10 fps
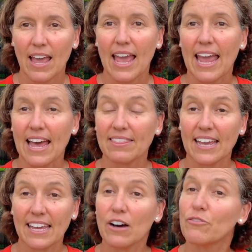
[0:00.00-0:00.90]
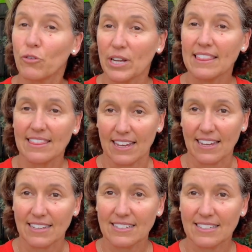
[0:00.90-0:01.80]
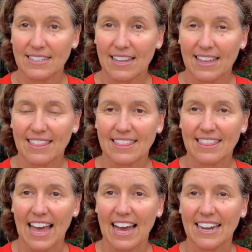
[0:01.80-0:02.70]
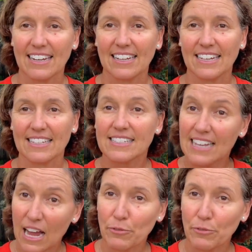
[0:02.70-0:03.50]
and they avoid things that is not